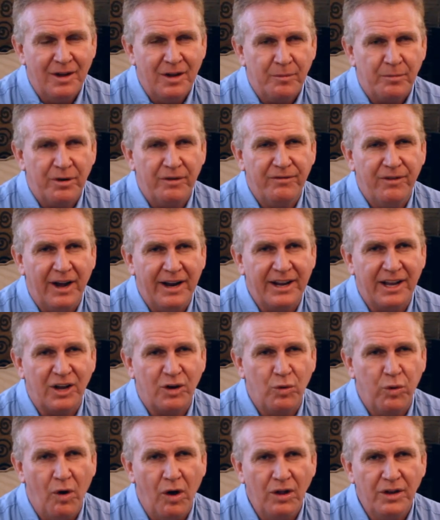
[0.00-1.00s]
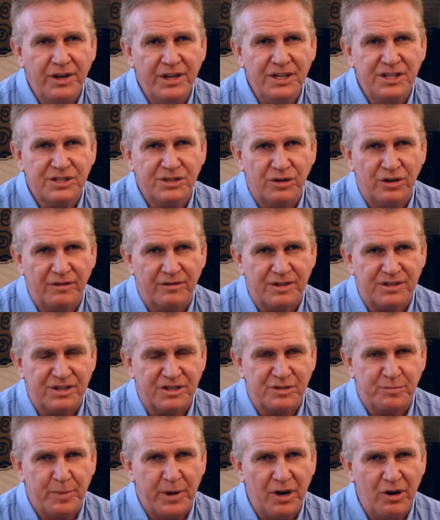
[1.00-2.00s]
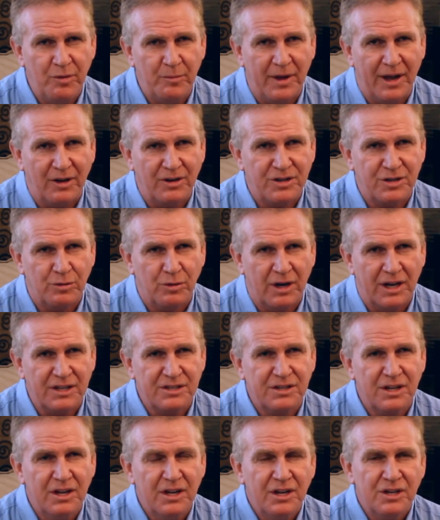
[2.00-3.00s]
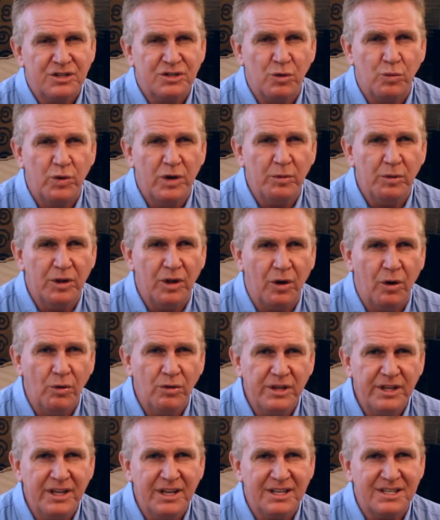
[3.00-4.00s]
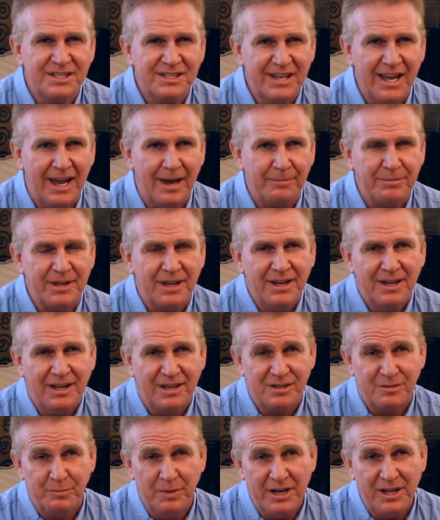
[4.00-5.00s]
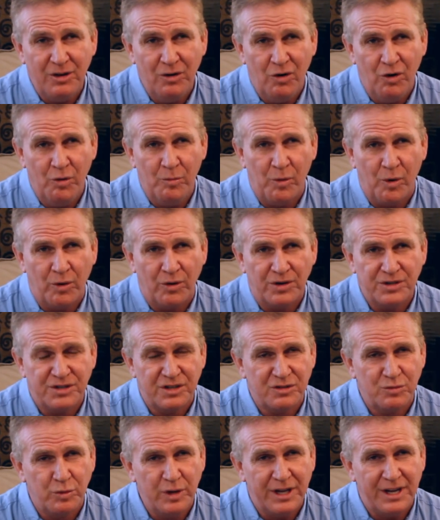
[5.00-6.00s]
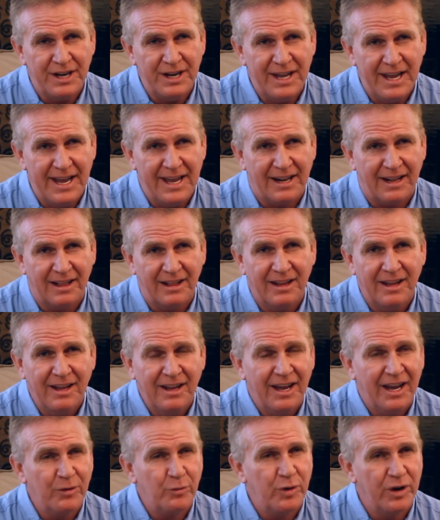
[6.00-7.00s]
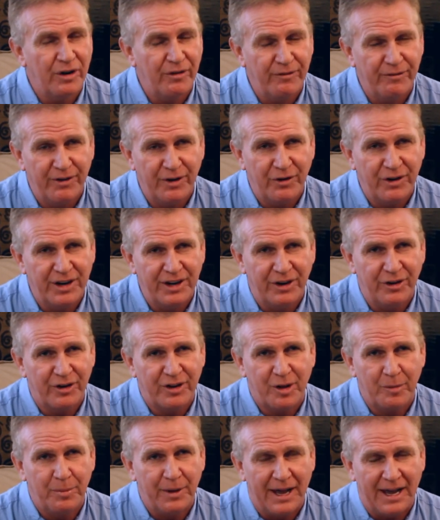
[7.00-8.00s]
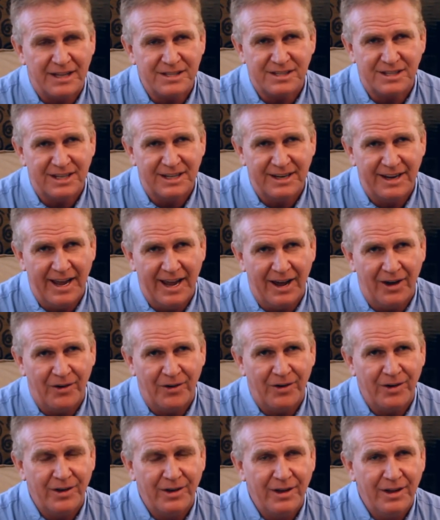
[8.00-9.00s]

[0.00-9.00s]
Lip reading: Providing quality service is paramount to us, so we will only accept as many homeowners as we can handle, and we are very near capacity now.